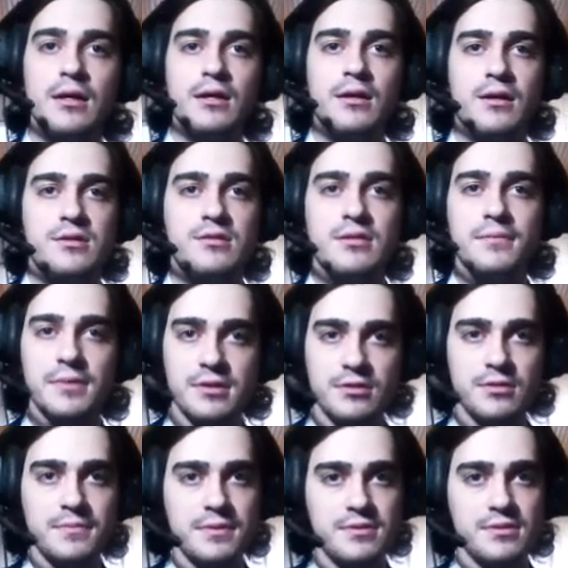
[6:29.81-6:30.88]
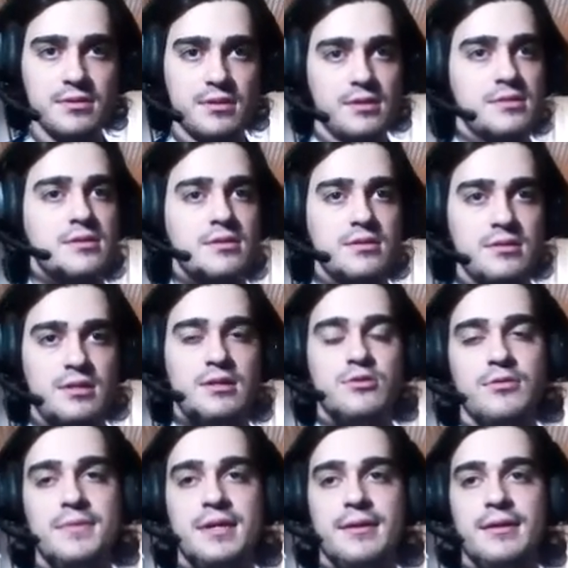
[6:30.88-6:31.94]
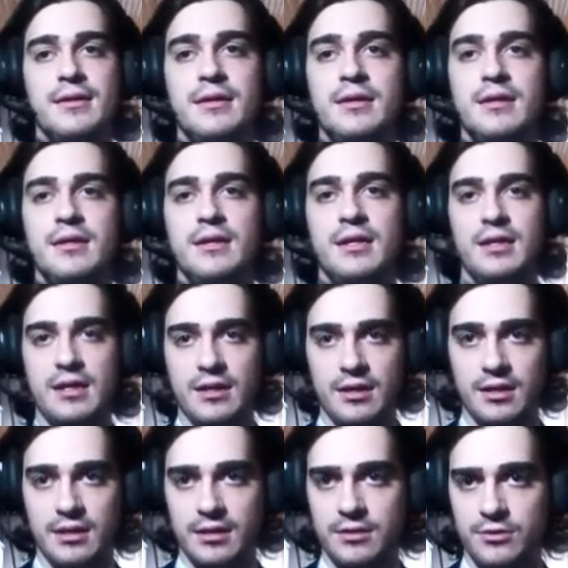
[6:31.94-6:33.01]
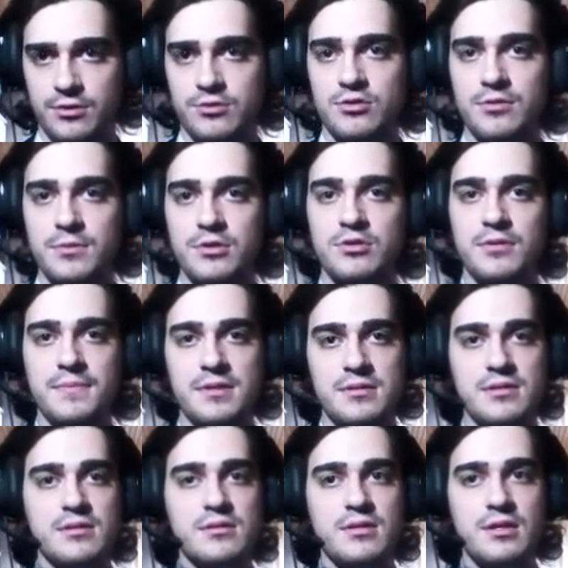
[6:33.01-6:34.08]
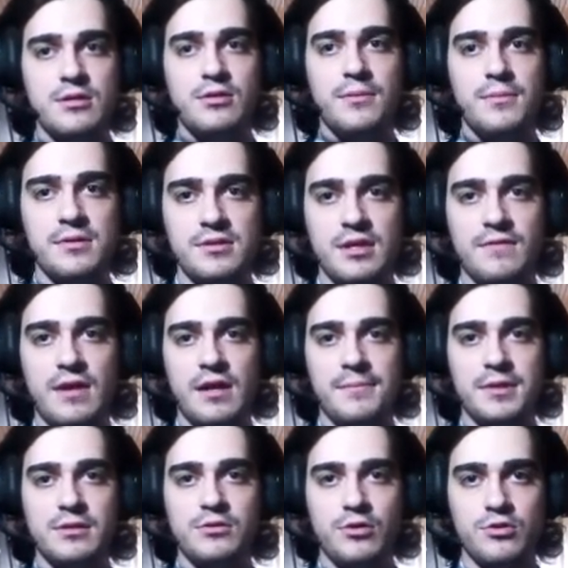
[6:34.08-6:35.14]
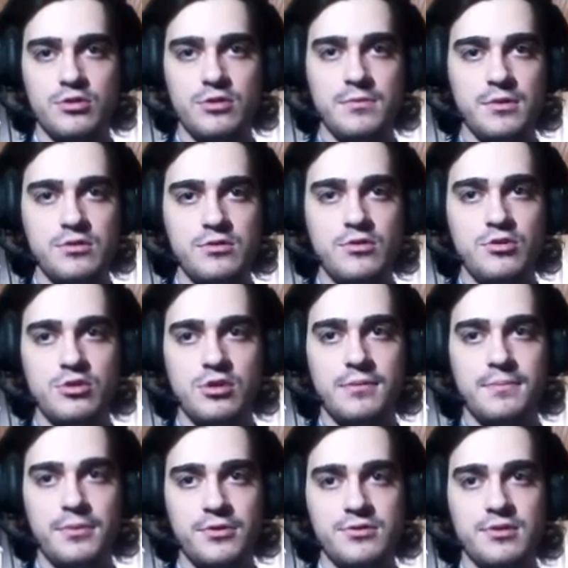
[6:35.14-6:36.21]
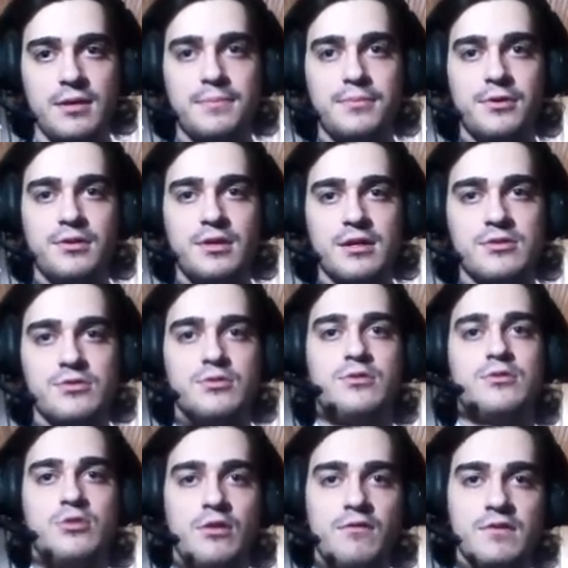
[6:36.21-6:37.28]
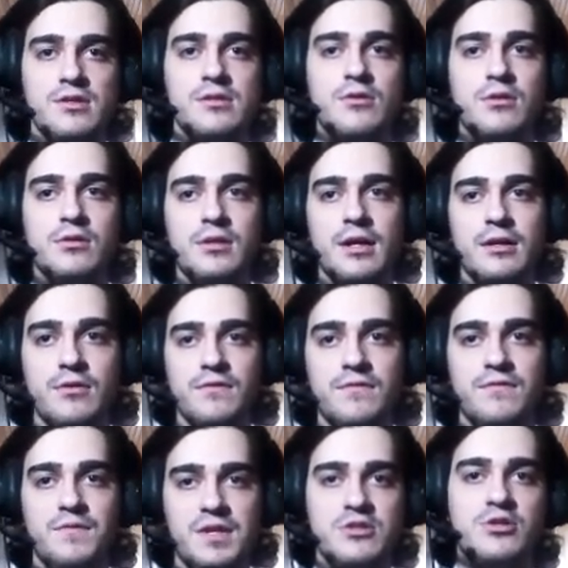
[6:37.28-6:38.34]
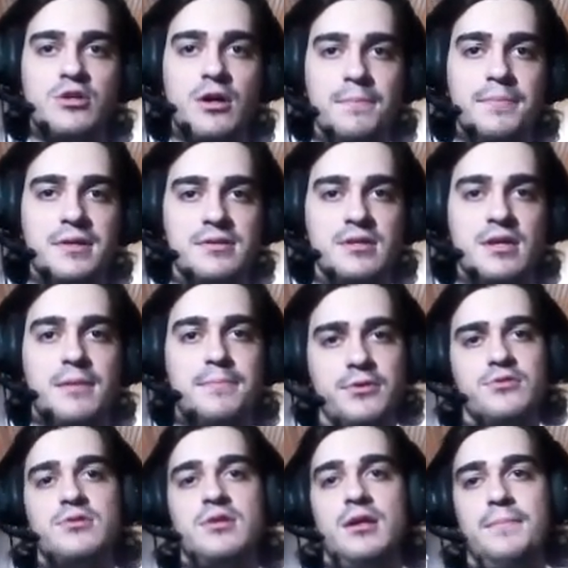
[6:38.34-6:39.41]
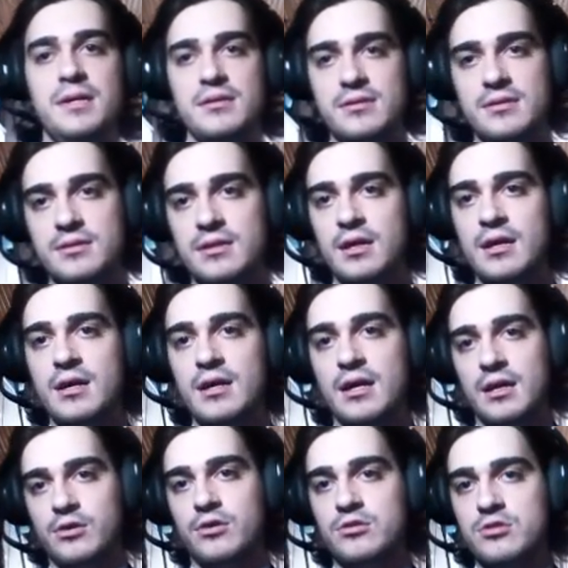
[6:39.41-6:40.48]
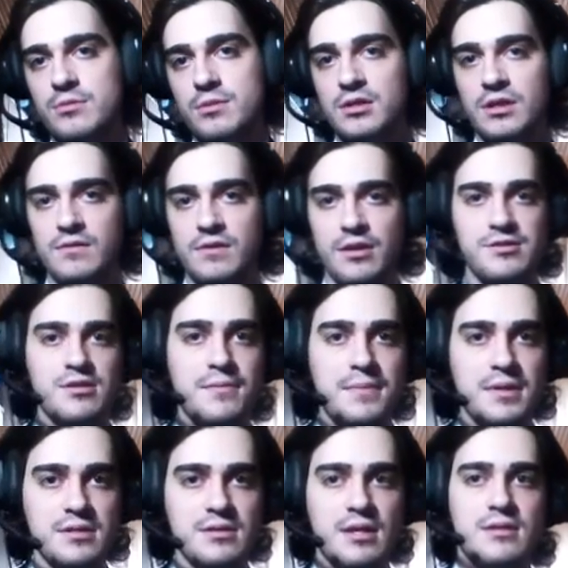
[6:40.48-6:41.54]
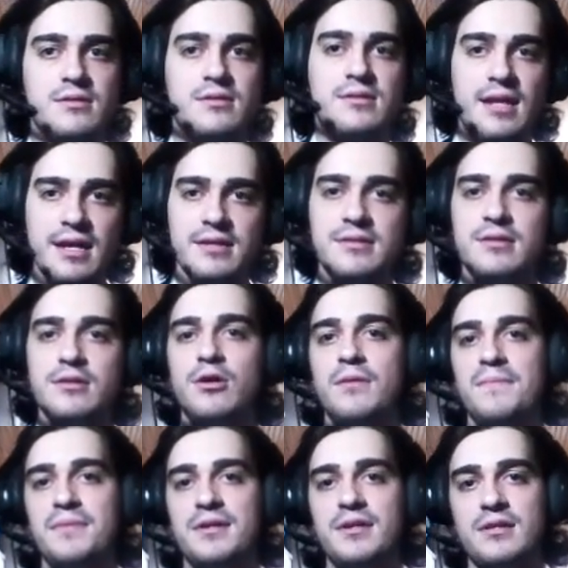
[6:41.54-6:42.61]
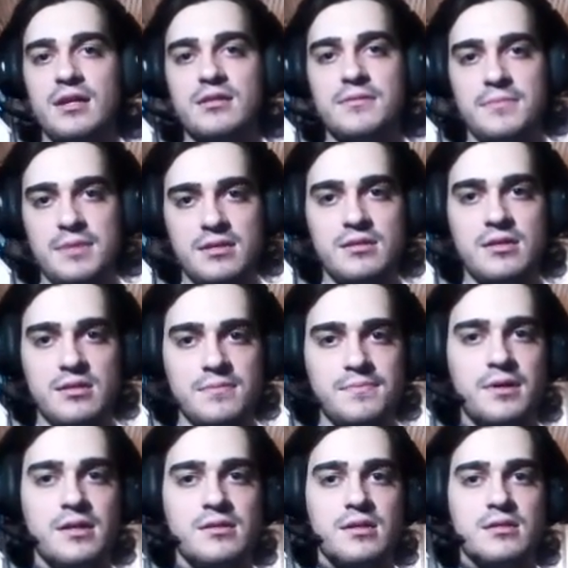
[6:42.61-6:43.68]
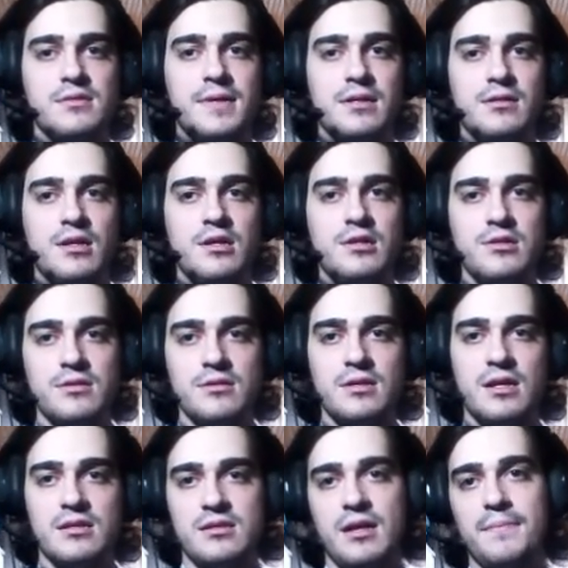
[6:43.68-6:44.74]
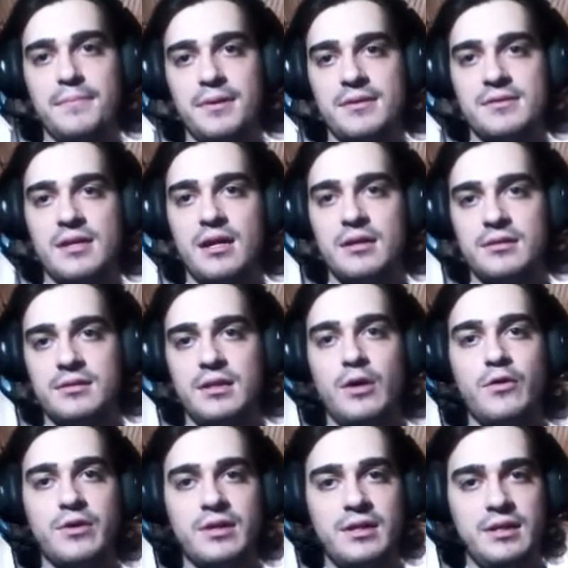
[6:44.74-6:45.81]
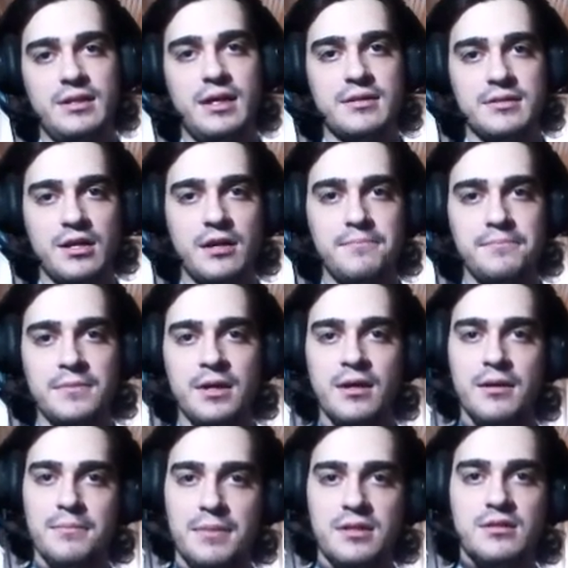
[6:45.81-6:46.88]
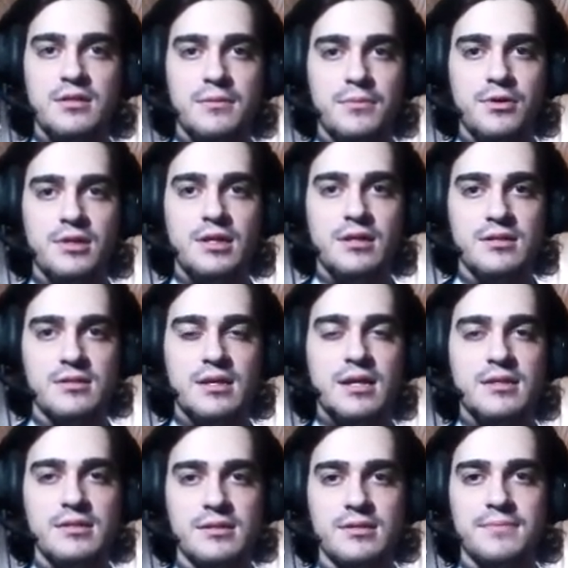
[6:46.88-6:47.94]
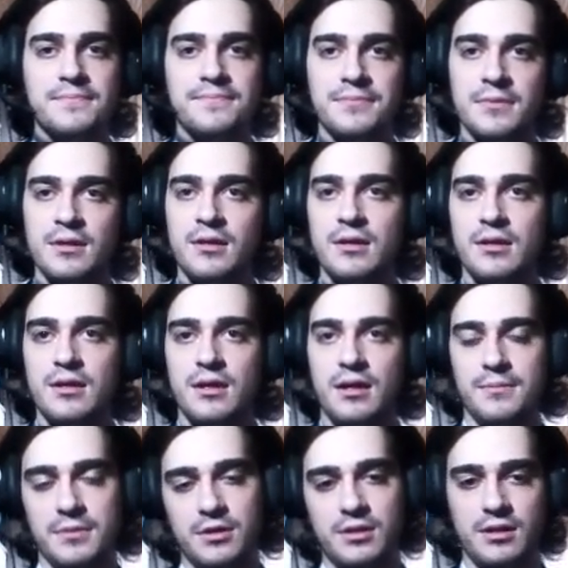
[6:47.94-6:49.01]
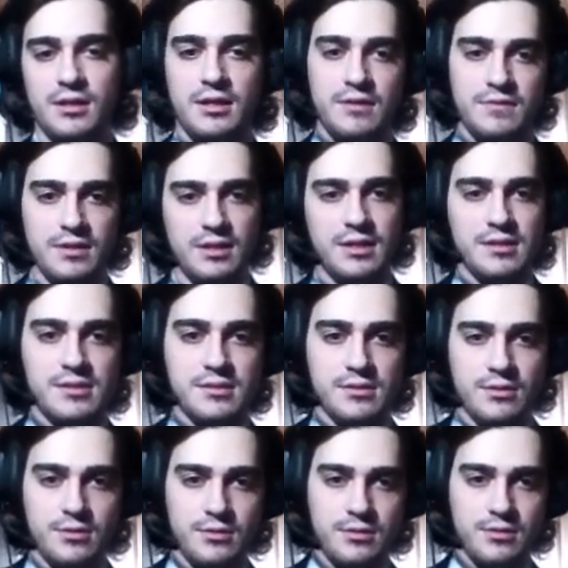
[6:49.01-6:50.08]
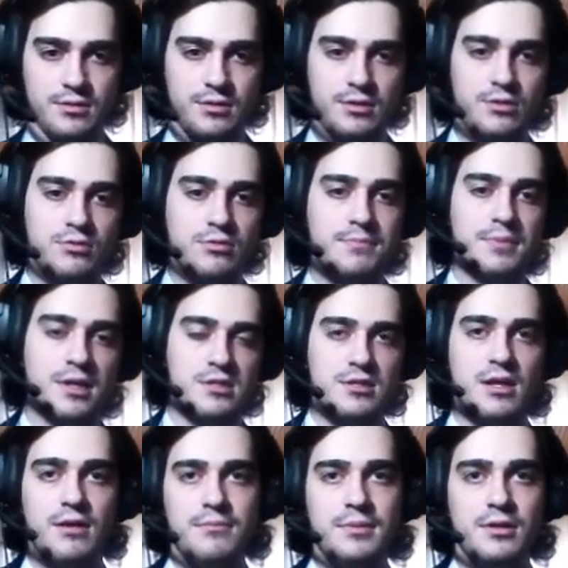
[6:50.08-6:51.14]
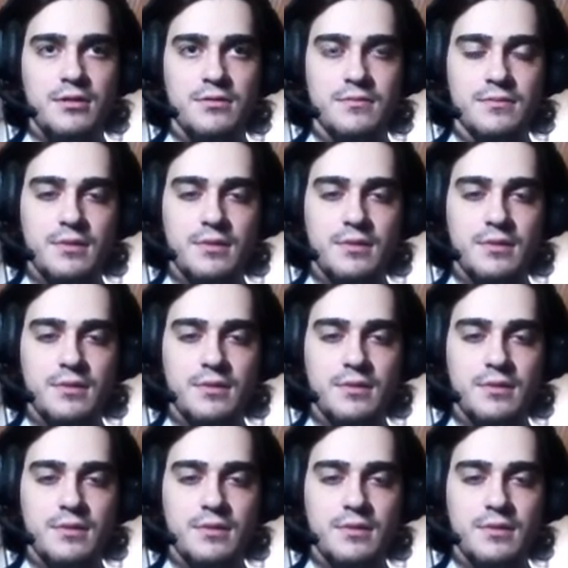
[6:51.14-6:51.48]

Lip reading: Customer to business, C2B. In a consumer to business e-commerce environment, consumers usually post their products or services online on which companies can post their bids. A consumer reviews the bids and selects the company that meets his price expectations. Examples are Naukri.com, matrimonial sites. I'm gonna leave the links on the YouTube page down below.